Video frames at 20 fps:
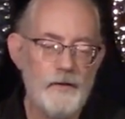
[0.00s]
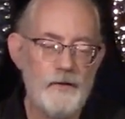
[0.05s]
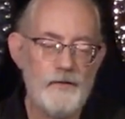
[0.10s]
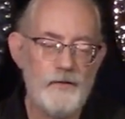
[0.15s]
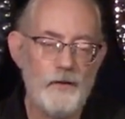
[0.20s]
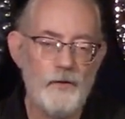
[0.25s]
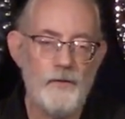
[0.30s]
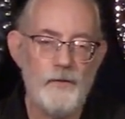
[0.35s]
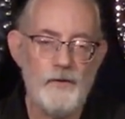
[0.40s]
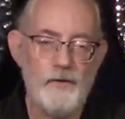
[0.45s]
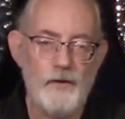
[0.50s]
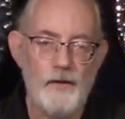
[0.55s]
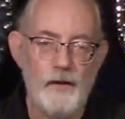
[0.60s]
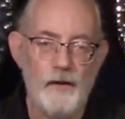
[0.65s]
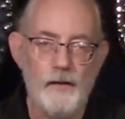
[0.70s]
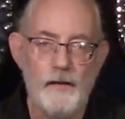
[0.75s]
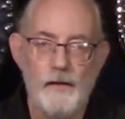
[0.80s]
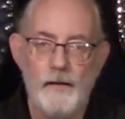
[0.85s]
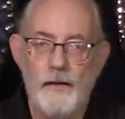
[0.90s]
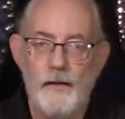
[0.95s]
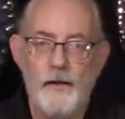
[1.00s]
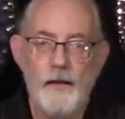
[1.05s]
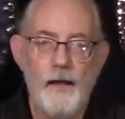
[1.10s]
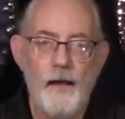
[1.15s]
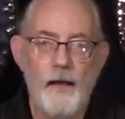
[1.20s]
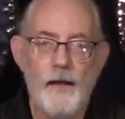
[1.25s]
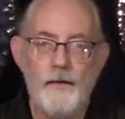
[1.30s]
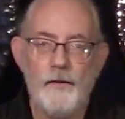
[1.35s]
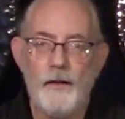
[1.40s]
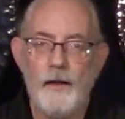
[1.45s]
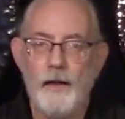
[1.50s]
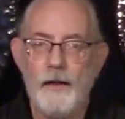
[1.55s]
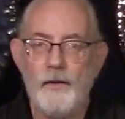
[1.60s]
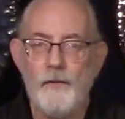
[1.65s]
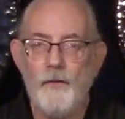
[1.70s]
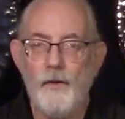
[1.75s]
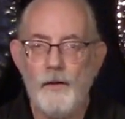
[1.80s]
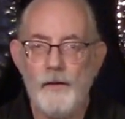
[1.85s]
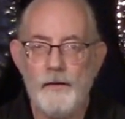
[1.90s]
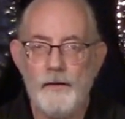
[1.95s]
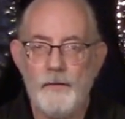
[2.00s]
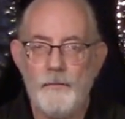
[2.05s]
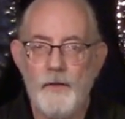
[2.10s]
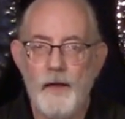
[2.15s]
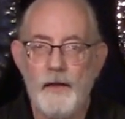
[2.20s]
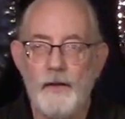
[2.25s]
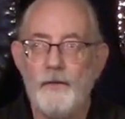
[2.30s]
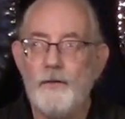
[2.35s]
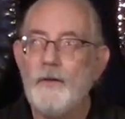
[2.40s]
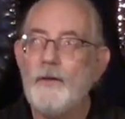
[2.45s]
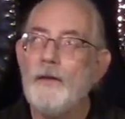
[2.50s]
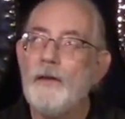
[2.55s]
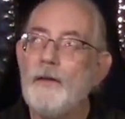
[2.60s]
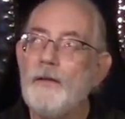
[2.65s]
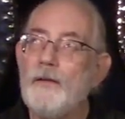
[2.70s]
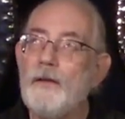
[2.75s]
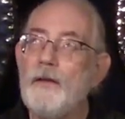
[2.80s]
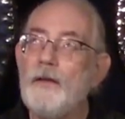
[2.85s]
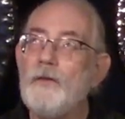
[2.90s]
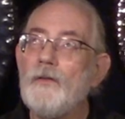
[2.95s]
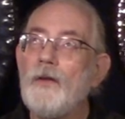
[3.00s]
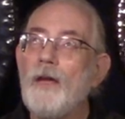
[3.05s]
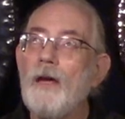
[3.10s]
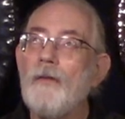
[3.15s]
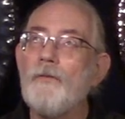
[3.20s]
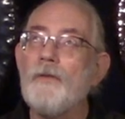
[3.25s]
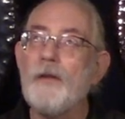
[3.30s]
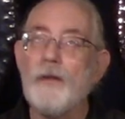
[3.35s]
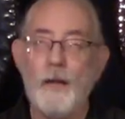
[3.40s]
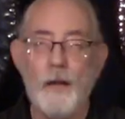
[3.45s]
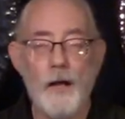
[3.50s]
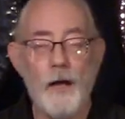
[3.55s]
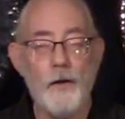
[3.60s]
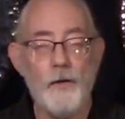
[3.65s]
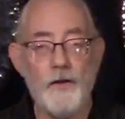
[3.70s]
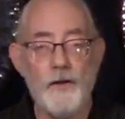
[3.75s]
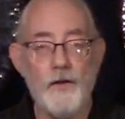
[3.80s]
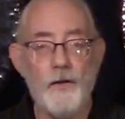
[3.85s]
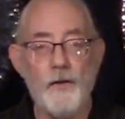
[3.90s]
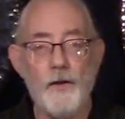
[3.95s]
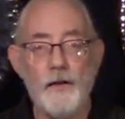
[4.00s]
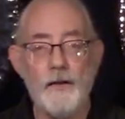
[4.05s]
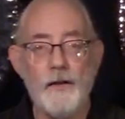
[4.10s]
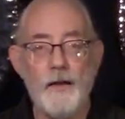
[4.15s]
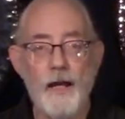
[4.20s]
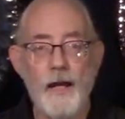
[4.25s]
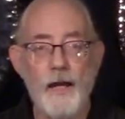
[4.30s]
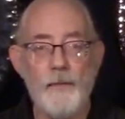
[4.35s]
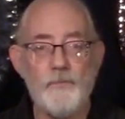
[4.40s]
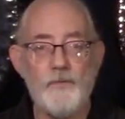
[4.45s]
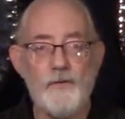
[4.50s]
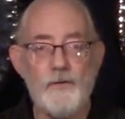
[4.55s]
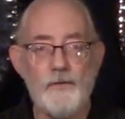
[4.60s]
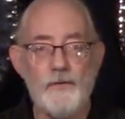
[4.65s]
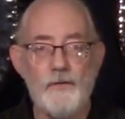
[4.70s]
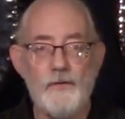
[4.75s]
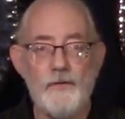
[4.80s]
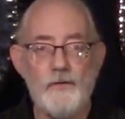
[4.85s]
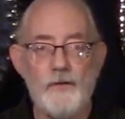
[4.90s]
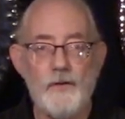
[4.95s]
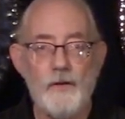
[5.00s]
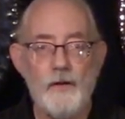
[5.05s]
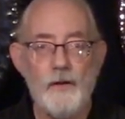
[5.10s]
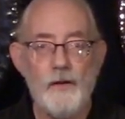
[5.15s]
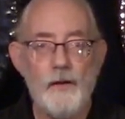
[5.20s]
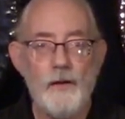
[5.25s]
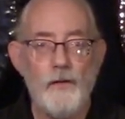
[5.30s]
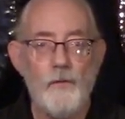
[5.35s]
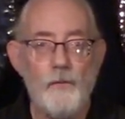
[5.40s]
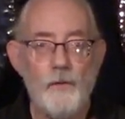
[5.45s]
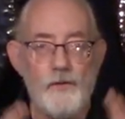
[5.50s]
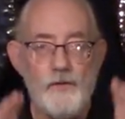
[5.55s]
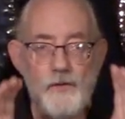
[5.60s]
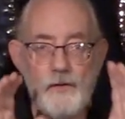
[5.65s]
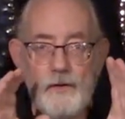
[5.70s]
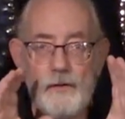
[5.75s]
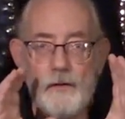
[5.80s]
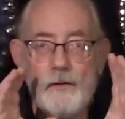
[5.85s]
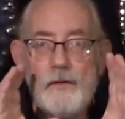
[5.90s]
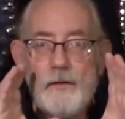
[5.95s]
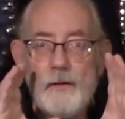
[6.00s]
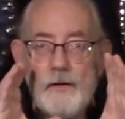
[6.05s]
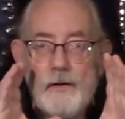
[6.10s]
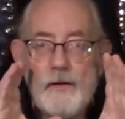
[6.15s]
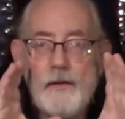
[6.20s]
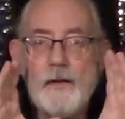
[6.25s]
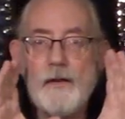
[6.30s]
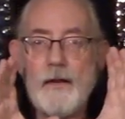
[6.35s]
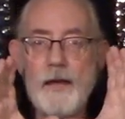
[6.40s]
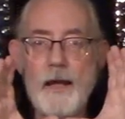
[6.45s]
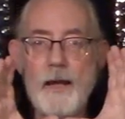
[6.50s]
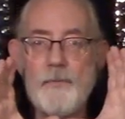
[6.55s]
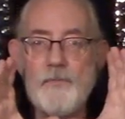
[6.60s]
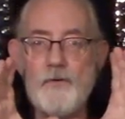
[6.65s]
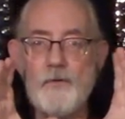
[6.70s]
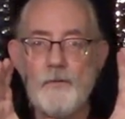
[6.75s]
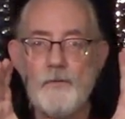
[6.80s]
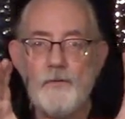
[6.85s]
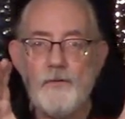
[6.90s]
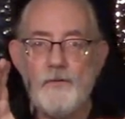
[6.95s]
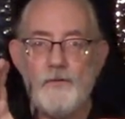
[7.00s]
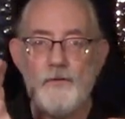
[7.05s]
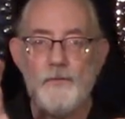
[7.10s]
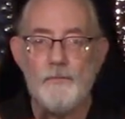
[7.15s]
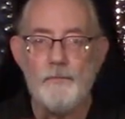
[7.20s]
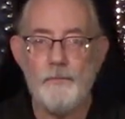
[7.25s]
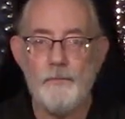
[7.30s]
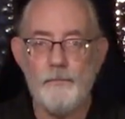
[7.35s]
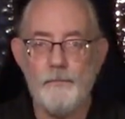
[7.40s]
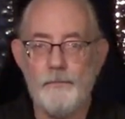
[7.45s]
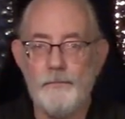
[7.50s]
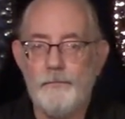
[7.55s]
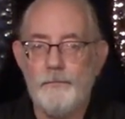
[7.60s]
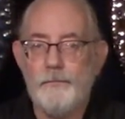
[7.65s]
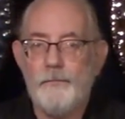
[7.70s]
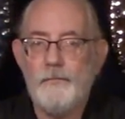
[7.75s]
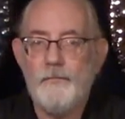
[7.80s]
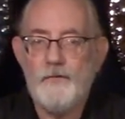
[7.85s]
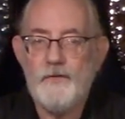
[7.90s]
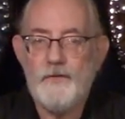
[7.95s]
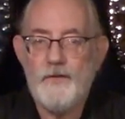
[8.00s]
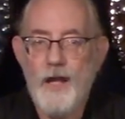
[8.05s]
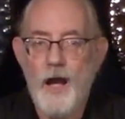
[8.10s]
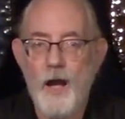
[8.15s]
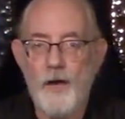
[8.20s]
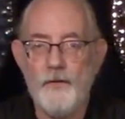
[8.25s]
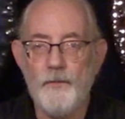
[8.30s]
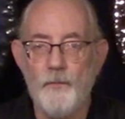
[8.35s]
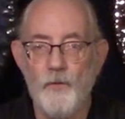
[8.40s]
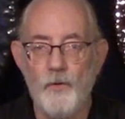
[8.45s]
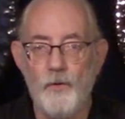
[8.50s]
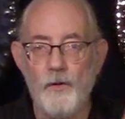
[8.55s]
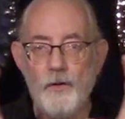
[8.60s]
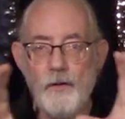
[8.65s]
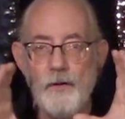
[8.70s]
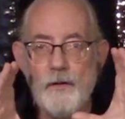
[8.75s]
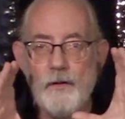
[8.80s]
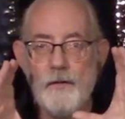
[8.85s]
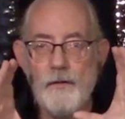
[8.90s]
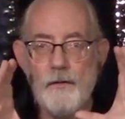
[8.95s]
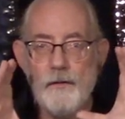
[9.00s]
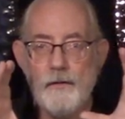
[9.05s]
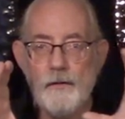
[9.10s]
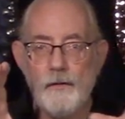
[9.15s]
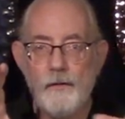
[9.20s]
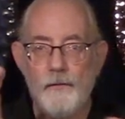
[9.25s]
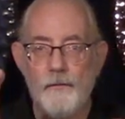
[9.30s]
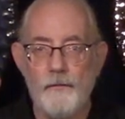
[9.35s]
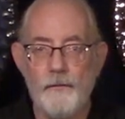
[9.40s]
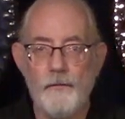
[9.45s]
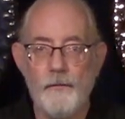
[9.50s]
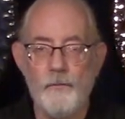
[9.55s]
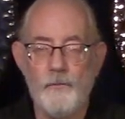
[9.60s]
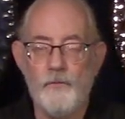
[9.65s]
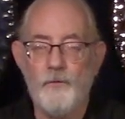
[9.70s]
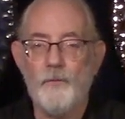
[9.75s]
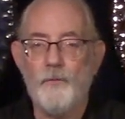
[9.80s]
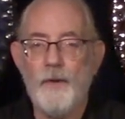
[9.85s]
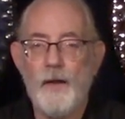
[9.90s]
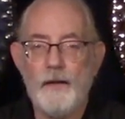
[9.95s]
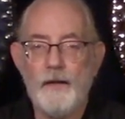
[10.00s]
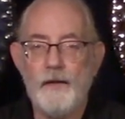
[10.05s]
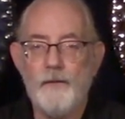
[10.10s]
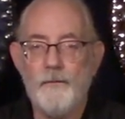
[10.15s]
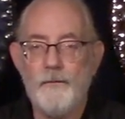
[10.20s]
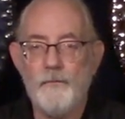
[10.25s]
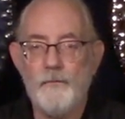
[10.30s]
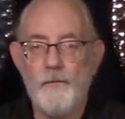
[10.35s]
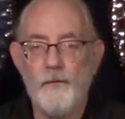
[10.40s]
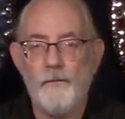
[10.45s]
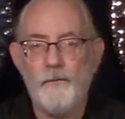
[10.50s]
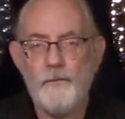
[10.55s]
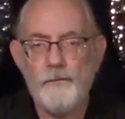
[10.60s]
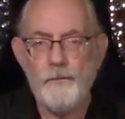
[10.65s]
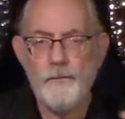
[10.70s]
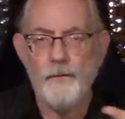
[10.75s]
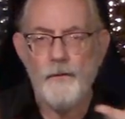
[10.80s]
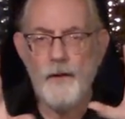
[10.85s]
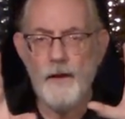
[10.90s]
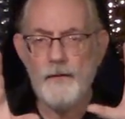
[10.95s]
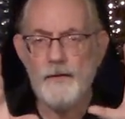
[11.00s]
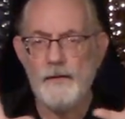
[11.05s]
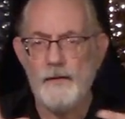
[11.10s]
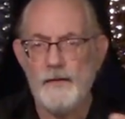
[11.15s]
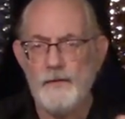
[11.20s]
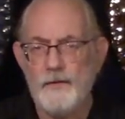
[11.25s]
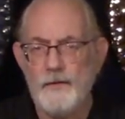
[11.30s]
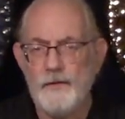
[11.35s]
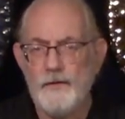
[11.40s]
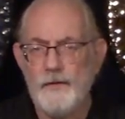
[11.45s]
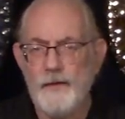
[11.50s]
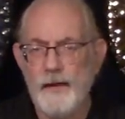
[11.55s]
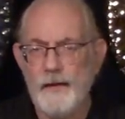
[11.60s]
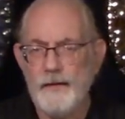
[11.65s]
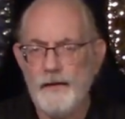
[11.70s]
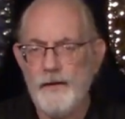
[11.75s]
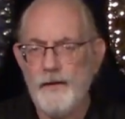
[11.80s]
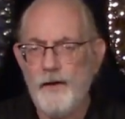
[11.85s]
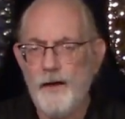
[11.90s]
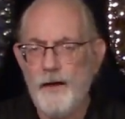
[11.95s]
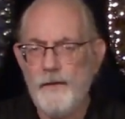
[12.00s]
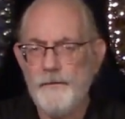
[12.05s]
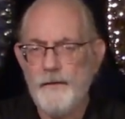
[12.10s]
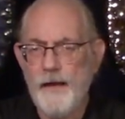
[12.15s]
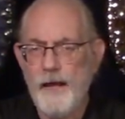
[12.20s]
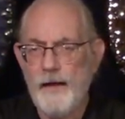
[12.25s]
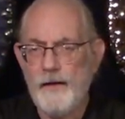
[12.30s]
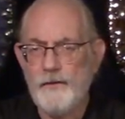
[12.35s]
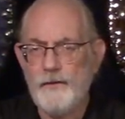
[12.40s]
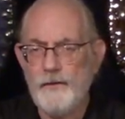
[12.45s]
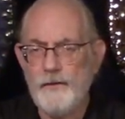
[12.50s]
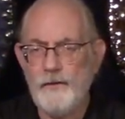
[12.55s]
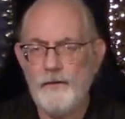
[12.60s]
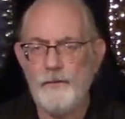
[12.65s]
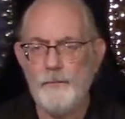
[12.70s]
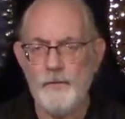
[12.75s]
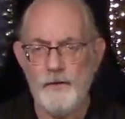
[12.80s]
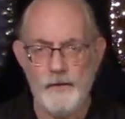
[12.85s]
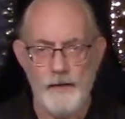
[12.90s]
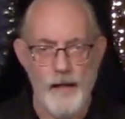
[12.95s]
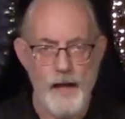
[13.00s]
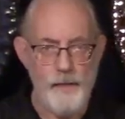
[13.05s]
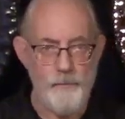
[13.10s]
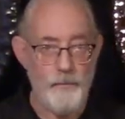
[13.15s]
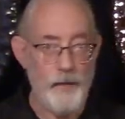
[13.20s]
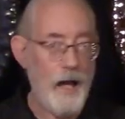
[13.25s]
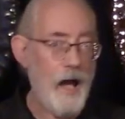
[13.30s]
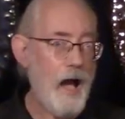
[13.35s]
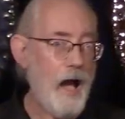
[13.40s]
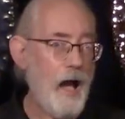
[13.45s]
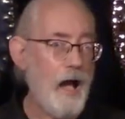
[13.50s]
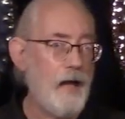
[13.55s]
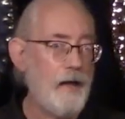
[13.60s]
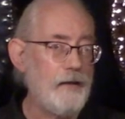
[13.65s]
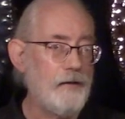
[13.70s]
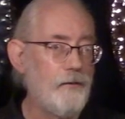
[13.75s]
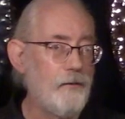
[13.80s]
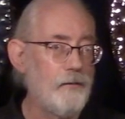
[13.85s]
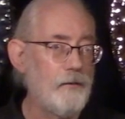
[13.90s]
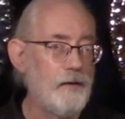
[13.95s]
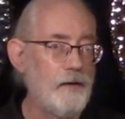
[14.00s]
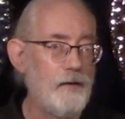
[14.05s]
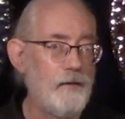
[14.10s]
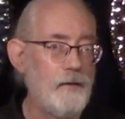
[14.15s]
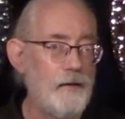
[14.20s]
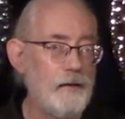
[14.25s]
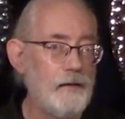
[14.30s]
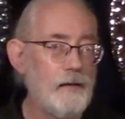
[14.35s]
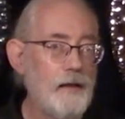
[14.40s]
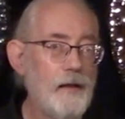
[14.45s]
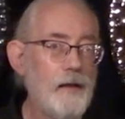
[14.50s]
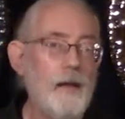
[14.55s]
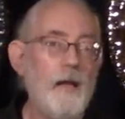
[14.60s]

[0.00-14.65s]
it's a good deal and they're high quality mics. These have the cardioid capsules, which captures sound more from directly from the front and slightly off axis, but not behind or anything.